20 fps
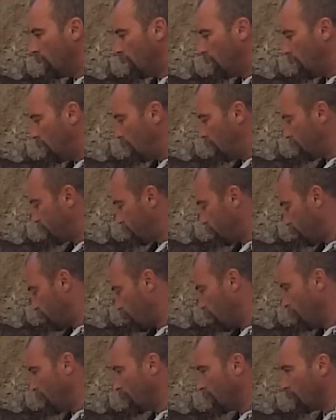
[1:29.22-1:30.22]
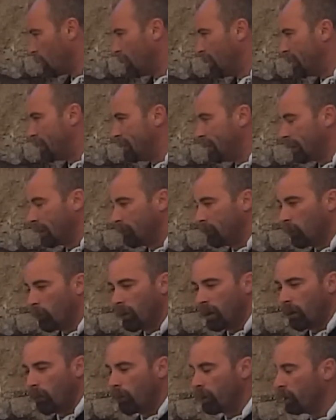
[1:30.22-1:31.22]
So it's going to be a little bit digging. But
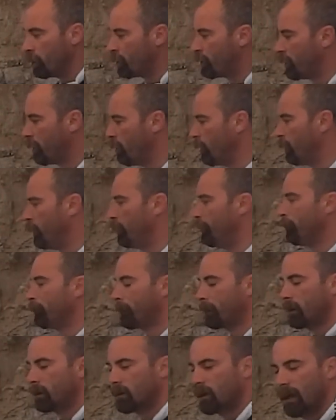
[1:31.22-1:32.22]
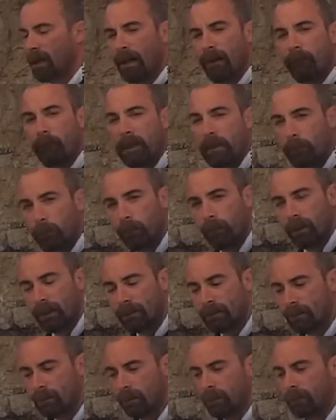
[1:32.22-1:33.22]
what I wanted to show you is I have people
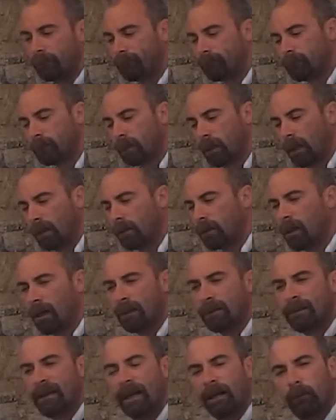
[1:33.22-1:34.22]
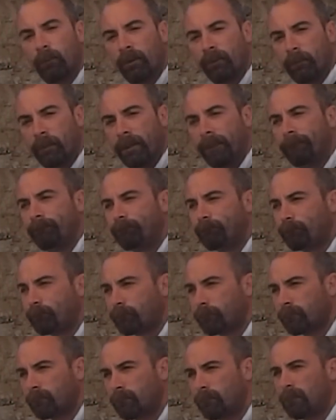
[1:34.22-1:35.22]
that's got in contact with me
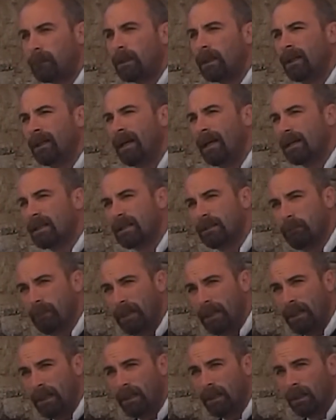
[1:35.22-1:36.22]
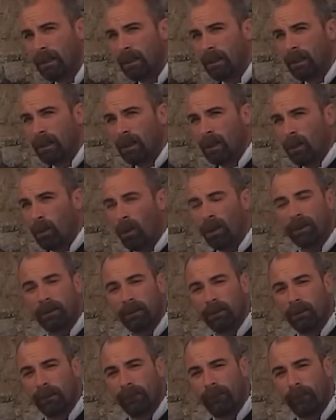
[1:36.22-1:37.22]
and asking me what
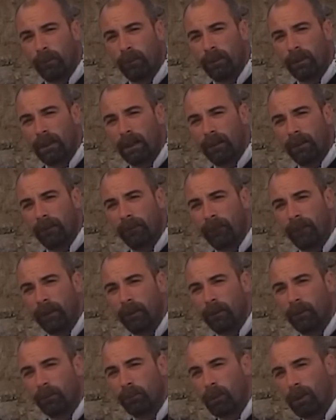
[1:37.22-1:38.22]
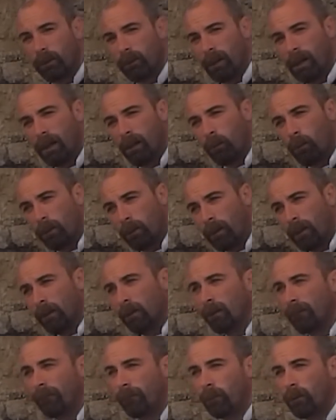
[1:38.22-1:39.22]
to look for out in the field. What do I
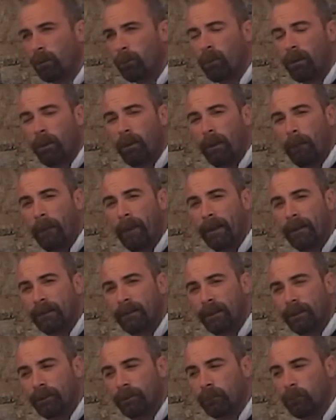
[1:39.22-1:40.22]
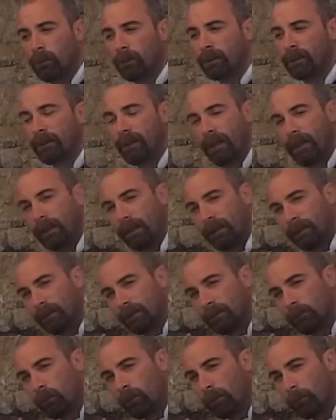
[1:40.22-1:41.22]
look for? What do I pay attention? Well, today
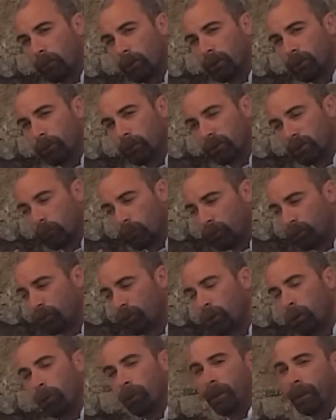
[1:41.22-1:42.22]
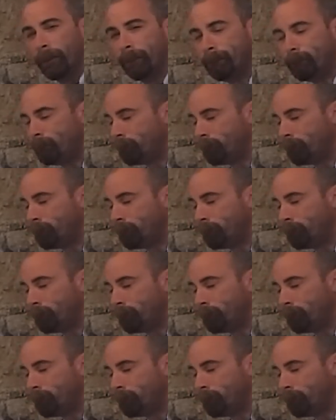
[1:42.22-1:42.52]
this is what I'm going to do. Is I'm going to show you.